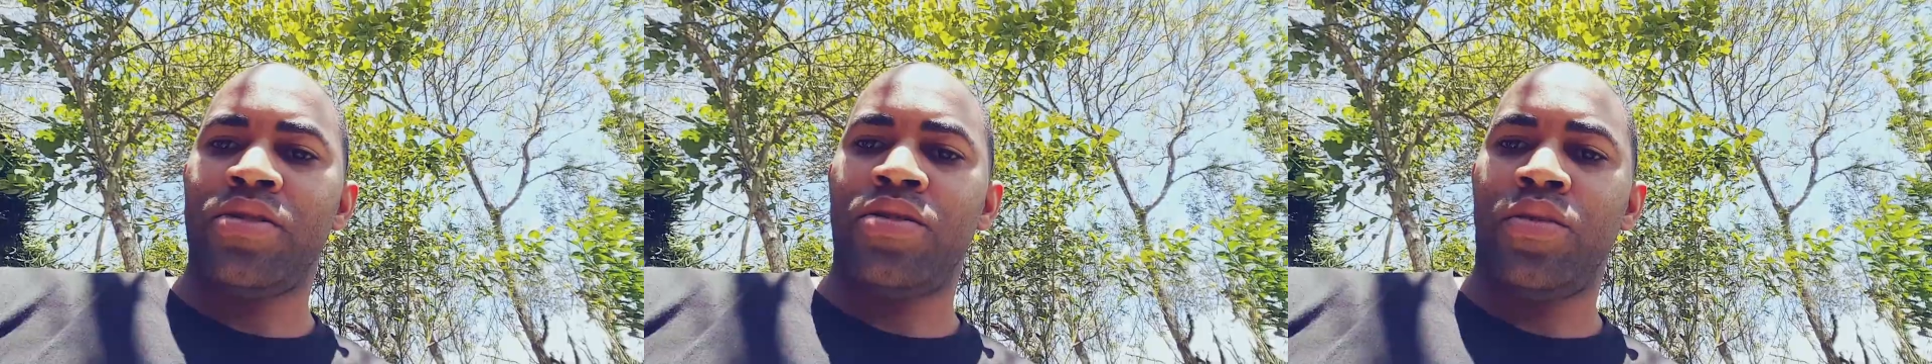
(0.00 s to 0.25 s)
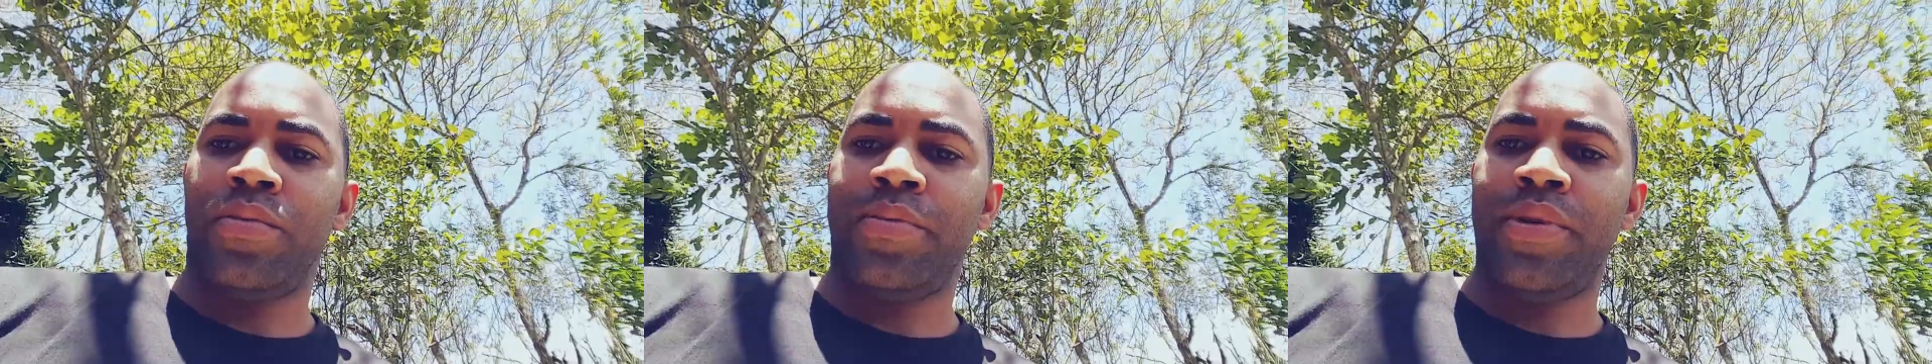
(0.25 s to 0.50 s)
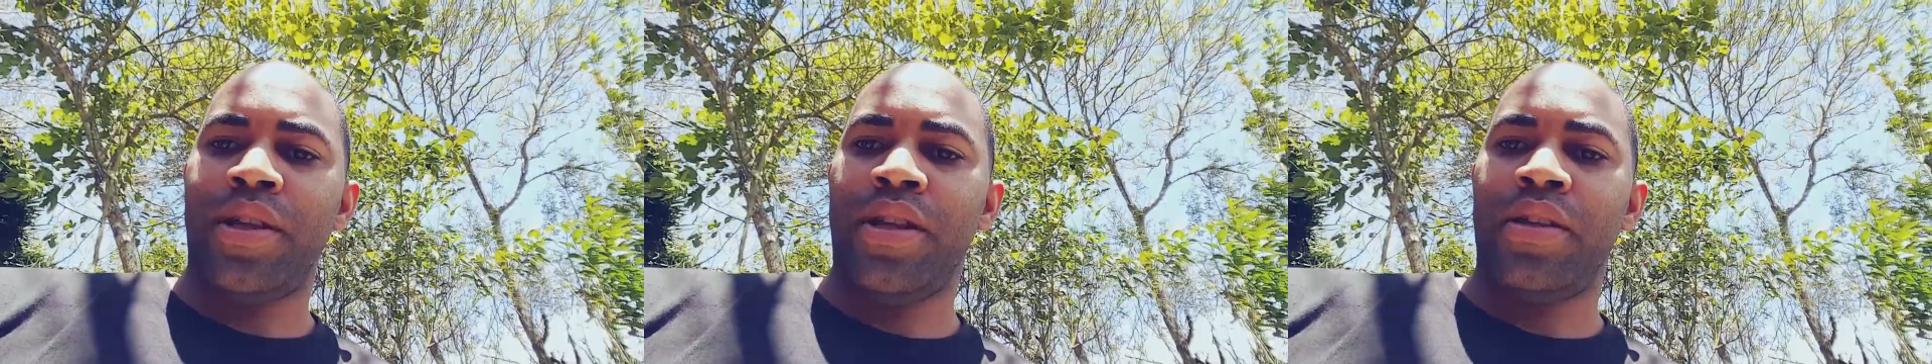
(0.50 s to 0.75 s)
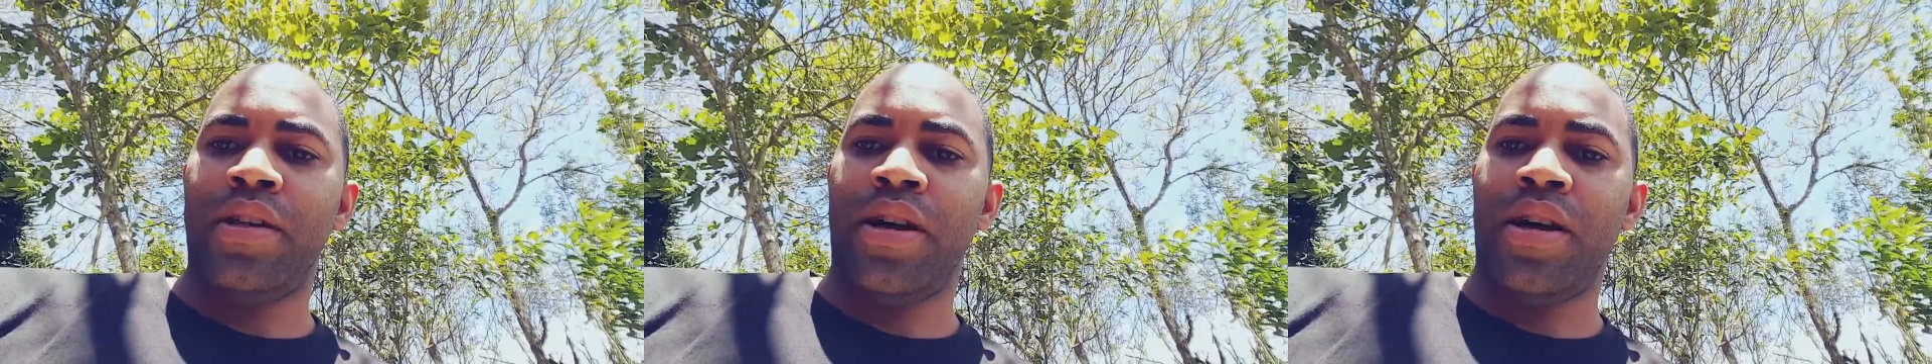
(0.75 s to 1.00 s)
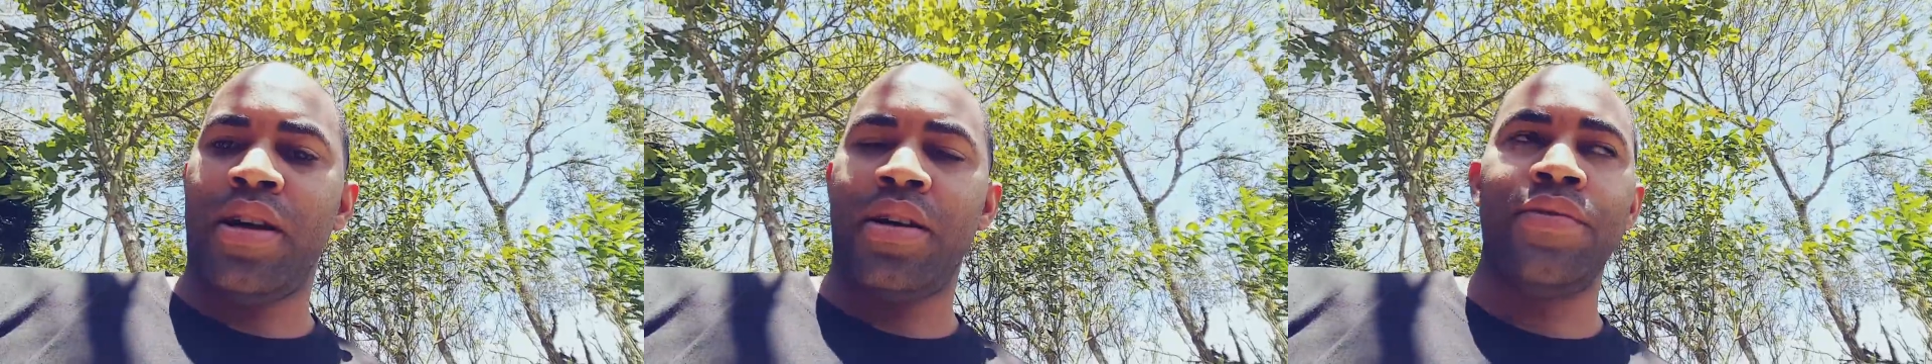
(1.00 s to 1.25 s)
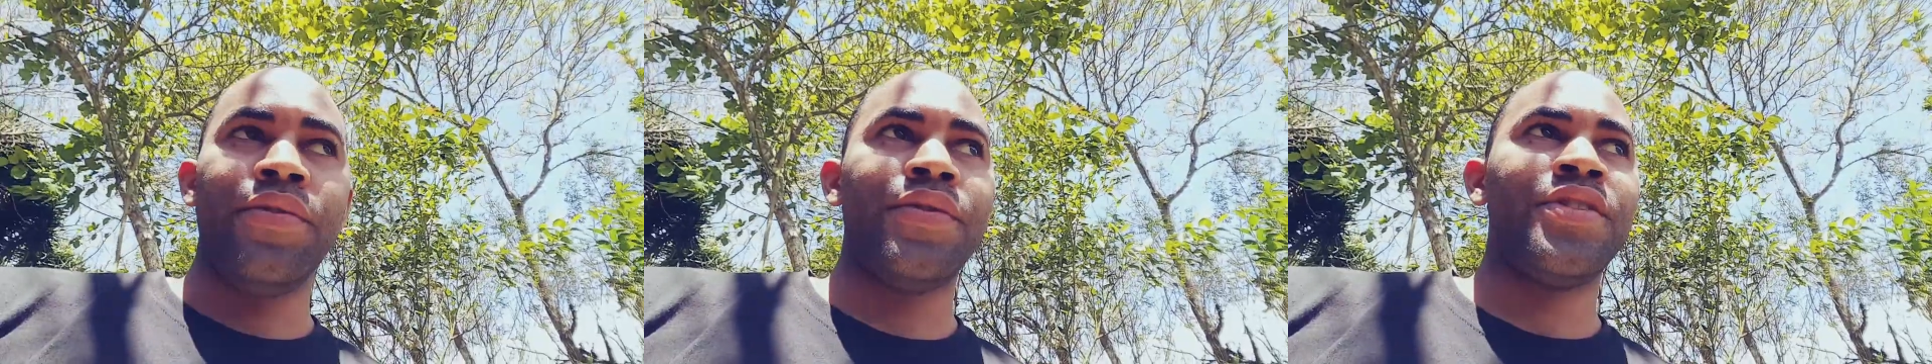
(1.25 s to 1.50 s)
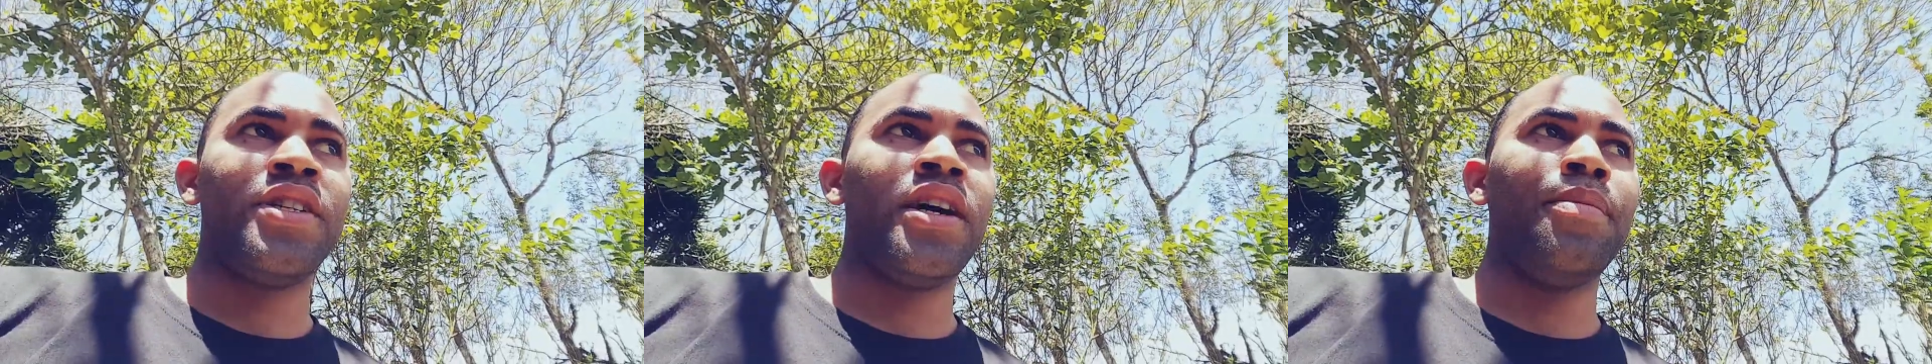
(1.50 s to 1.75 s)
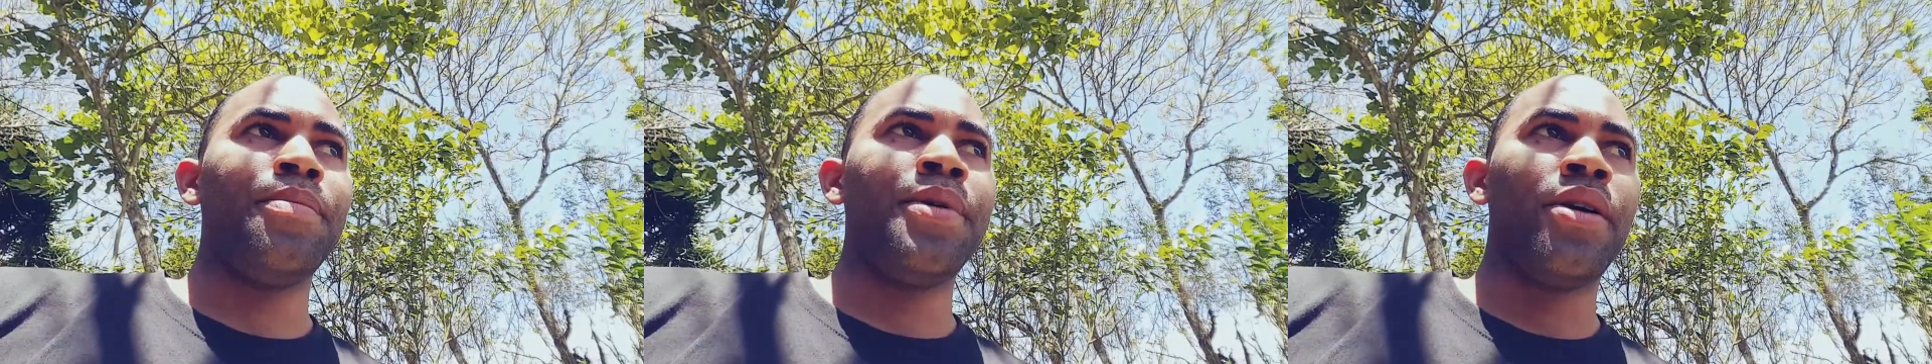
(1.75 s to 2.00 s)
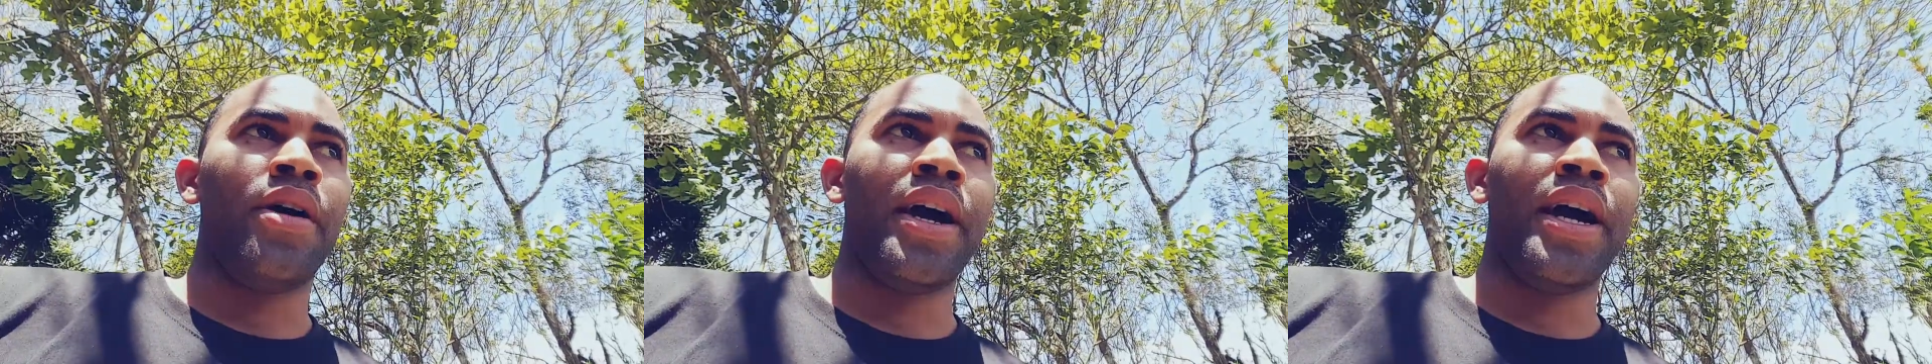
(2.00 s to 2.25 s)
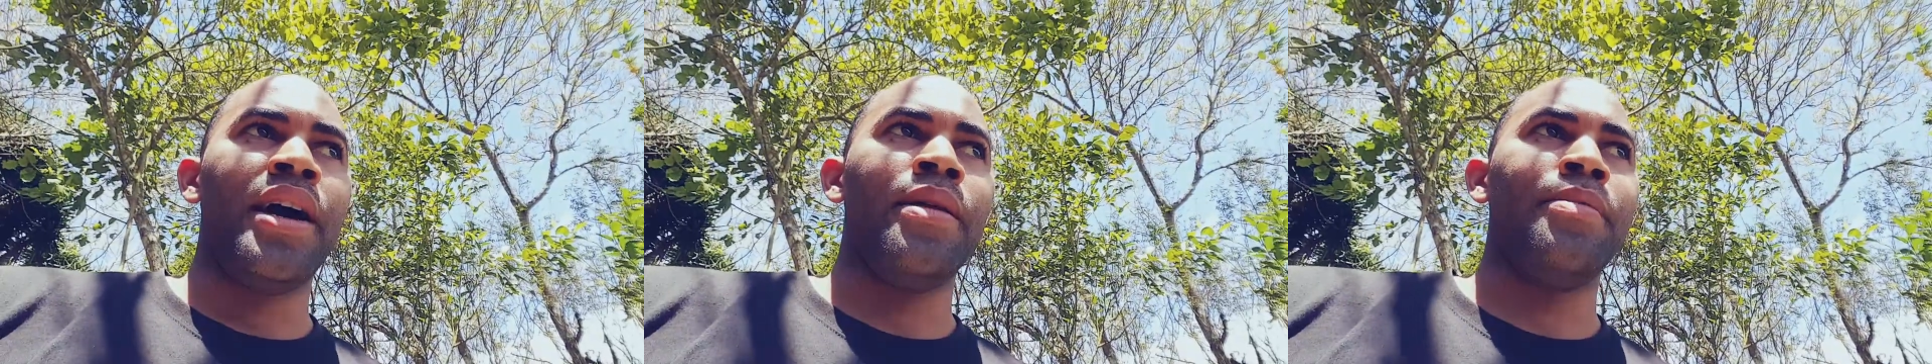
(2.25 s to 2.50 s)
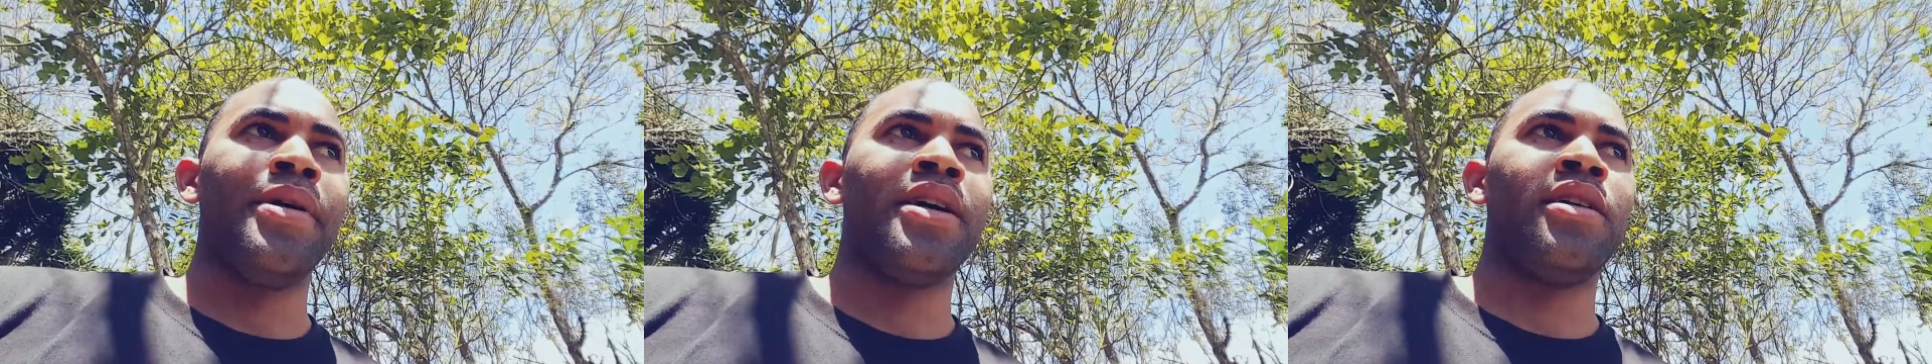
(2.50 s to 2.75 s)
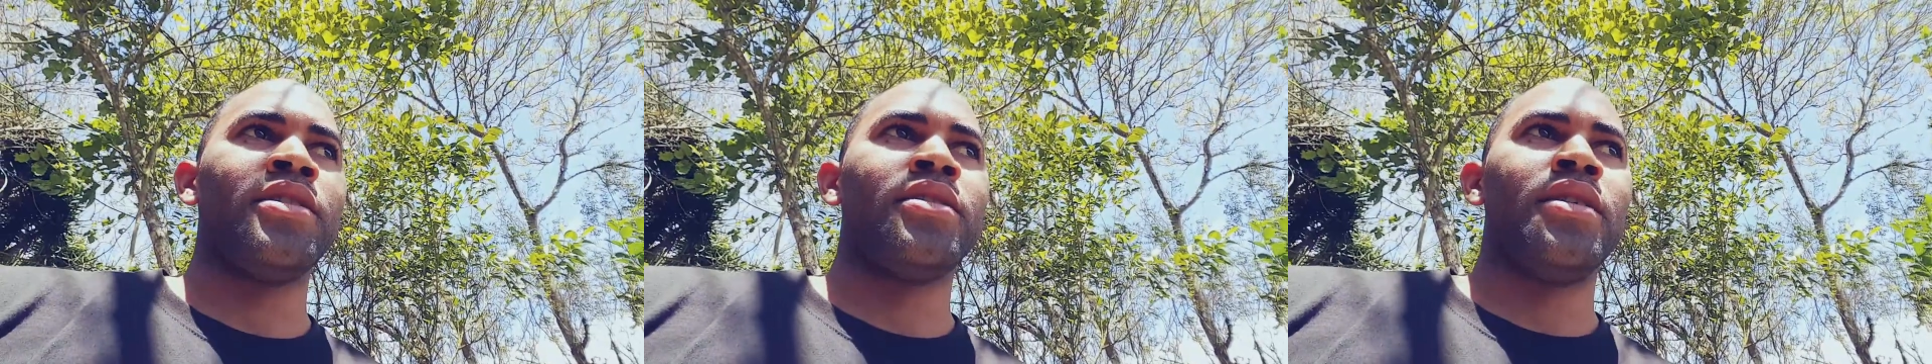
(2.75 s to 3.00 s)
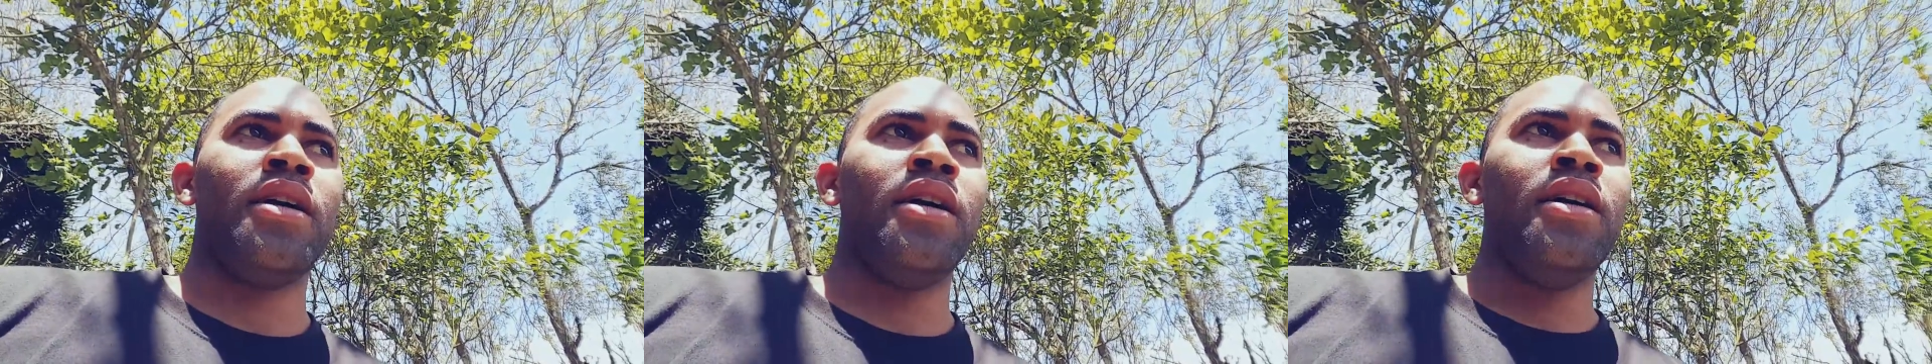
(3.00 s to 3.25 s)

to be the champion again, because